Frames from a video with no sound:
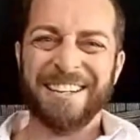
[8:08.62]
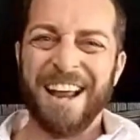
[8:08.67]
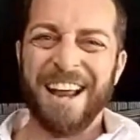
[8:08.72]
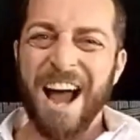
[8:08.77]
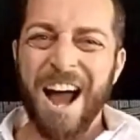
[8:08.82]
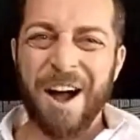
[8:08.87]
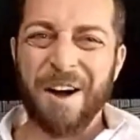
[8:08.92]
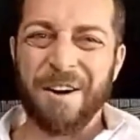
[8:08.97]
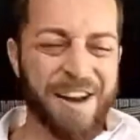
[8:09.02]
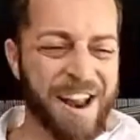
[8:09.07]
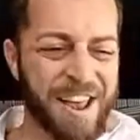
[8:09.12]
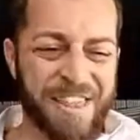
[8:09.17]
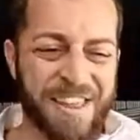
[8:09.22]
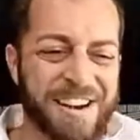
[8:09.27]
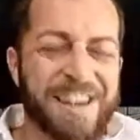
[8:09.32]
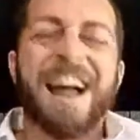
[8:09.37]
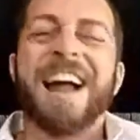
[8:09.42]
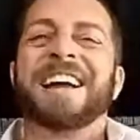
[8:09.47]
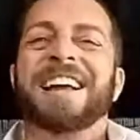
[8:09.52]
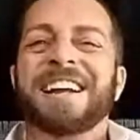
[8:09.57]
No,
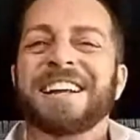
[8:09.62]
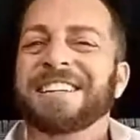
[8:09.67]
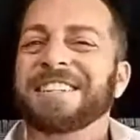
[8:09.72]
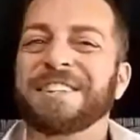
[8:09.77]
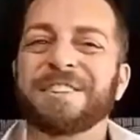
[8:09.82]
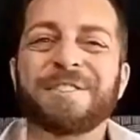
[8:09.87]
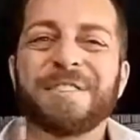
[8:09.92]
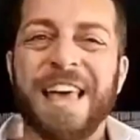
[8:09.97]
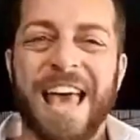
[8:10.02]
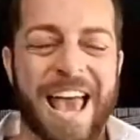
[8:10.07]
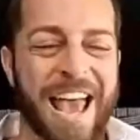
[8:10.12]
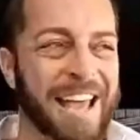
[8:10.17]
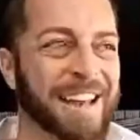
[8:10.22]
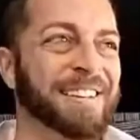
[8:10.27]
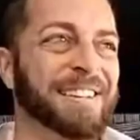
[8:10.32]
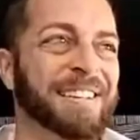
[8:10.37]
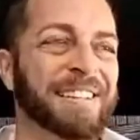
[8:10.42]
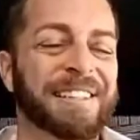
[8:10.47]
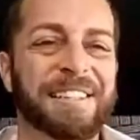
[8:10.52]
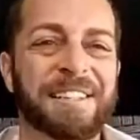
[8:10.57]
they're not going to do that.
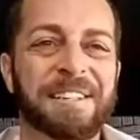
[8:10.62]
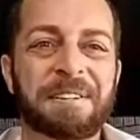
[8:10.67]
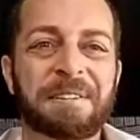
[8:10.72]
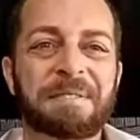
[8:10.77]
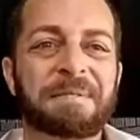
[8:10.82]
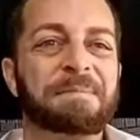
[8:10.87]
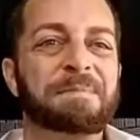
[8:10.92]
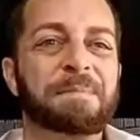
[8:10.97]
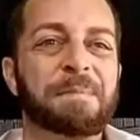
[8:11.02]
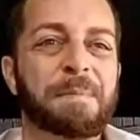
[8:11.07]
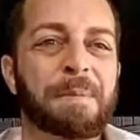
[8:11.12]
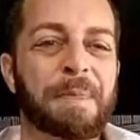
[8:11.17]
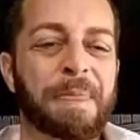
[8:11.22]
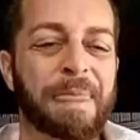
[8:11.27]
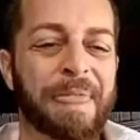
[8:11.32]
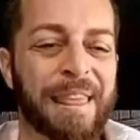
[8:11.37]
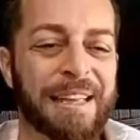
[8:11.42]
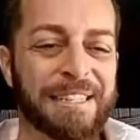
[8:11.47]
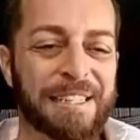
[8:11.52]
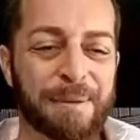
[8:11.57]

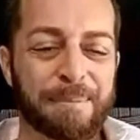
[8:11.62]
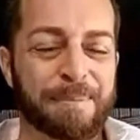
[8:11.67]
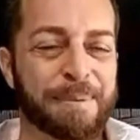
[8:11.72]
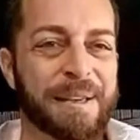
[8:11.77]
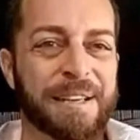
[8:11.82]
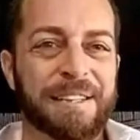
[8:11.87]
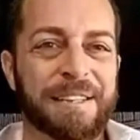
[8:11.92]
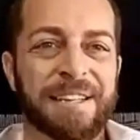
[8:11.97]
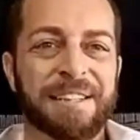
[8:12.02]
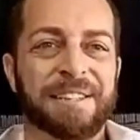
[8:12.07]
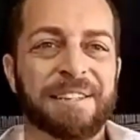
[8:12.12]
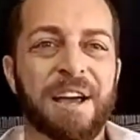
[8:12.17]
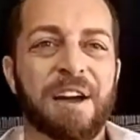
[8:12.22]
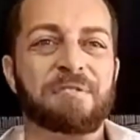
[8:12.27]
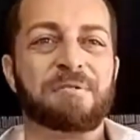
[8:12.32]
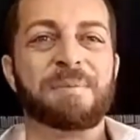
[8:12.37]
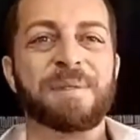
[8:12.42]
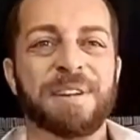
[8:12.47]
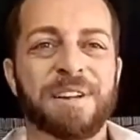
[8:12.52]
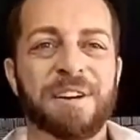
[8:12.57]
Is
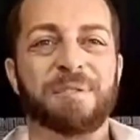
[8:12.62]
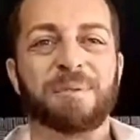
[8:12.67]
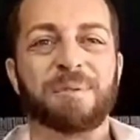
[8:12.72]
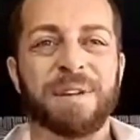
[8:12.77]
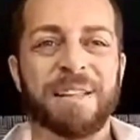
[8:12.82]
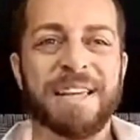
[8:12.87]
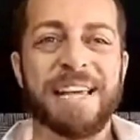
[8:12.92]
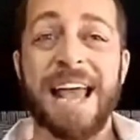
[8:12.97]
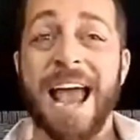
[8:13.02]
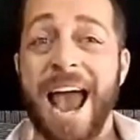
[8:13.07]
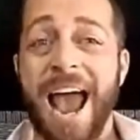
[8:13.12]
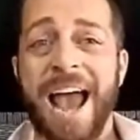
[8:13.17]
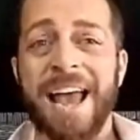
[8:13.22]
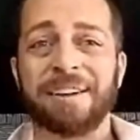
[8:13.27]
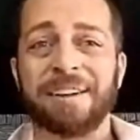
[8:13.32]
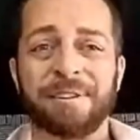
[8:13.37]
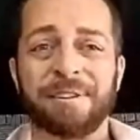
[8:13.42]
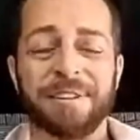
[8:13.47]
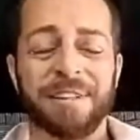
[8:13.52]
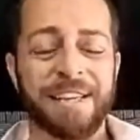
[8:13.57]
government going to really
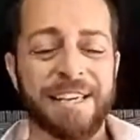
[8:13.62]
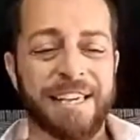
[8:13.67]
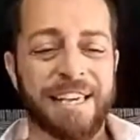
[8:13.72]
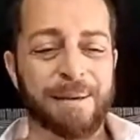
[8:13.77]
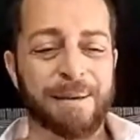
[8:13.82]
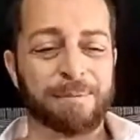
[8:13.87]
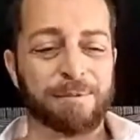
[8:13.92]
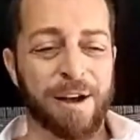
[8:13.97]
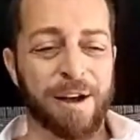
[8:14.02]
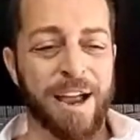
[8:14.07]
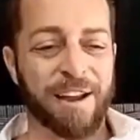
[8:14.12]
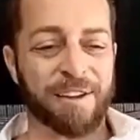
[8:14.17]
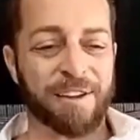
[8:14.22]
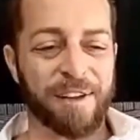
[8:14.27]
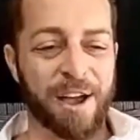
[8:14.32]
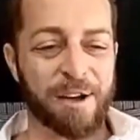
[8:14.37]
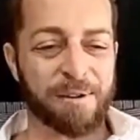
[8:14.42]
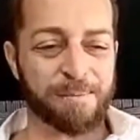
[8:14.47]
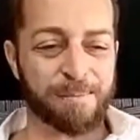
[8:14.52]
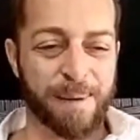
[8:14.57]
accurately keep track
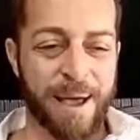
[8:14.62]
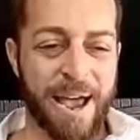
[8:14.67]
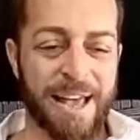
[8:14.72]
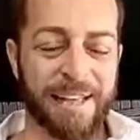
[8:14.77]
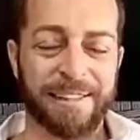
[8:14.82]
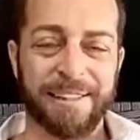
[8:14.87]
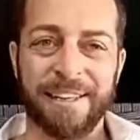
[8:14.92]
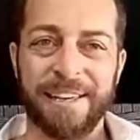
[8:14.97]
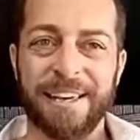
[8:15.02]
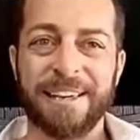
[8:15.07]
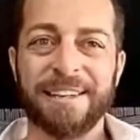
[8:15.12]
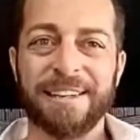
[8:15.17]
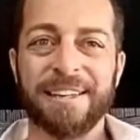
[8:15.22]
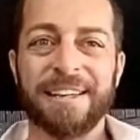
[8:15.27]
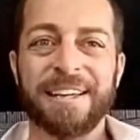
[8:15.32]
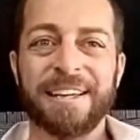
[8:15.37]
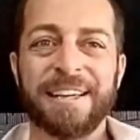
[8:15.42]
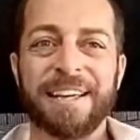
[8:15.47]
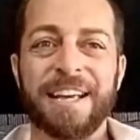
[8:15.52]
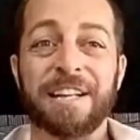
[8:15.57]
of how badly
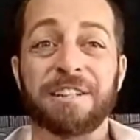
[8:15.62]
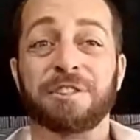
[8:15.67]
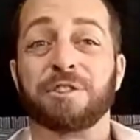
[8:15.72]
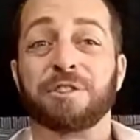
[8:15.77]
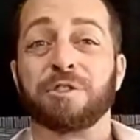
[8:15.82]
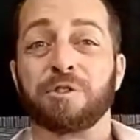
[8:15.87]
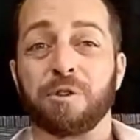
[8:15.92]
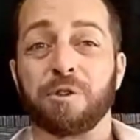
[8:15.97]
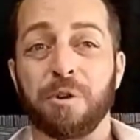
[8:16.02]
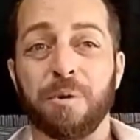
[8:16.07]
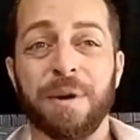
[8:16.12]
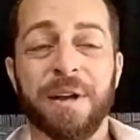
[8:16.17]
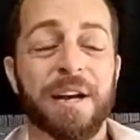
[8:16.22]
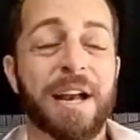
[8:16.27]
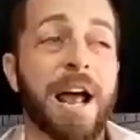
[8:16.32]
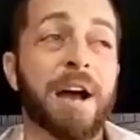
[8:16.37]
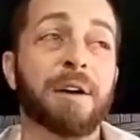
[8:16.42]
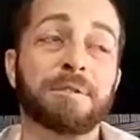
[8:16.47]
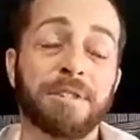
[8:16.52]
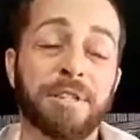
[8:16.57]
it's screwing?
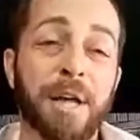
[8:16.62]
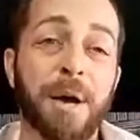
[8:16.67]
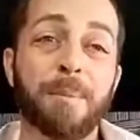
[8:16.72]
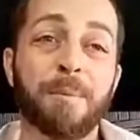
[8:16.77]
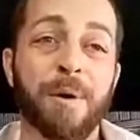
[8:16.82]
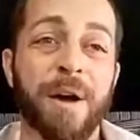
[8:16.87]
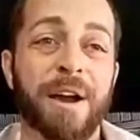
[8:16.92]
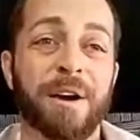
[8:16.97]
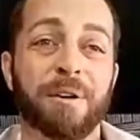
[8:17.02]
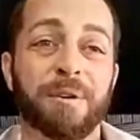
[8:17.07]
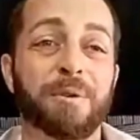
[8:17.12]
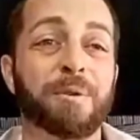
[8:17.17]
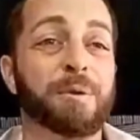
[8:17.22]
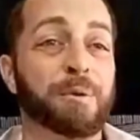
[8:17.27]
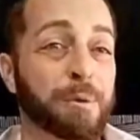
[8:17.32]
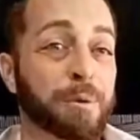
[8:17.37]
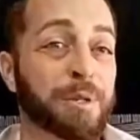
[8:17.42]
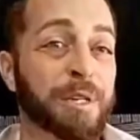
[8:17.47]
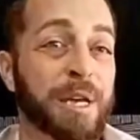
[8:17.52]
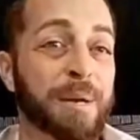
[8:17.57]
Now, somewhere,
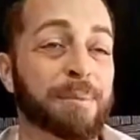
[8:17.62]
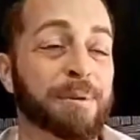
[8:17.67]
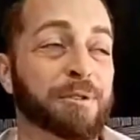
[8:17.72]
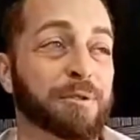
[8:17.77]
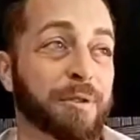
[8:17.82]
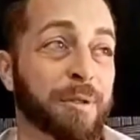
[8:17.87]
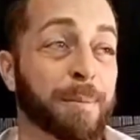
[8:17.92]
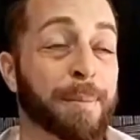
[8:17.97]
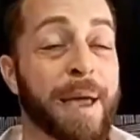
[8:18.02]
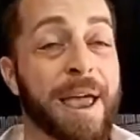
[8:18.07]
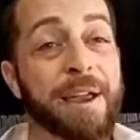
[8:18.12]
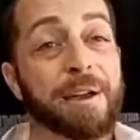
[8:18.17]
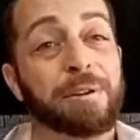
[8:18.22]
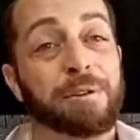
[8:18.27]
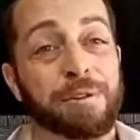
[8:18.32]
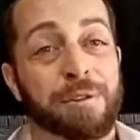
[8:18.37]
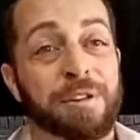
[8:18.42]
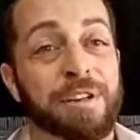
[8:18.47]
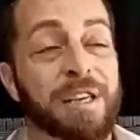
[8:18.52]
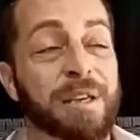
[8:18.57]
who's keeping, the
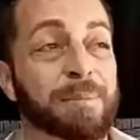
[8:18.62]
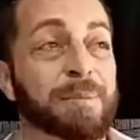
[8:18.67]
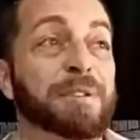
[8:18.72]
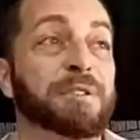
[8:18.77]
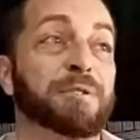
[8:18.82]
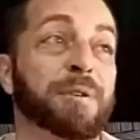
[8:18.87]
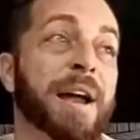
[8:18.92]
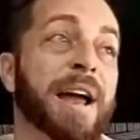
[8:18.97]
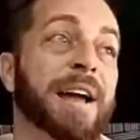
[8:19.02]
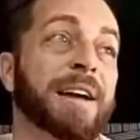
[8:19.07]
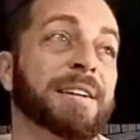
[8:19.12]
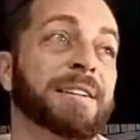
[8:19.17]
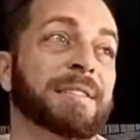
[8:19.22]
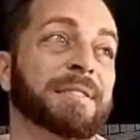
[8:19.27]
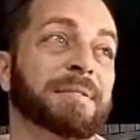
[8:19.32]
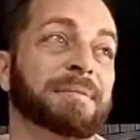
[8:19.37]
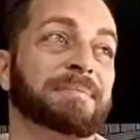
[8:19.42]
bankers are keeping track.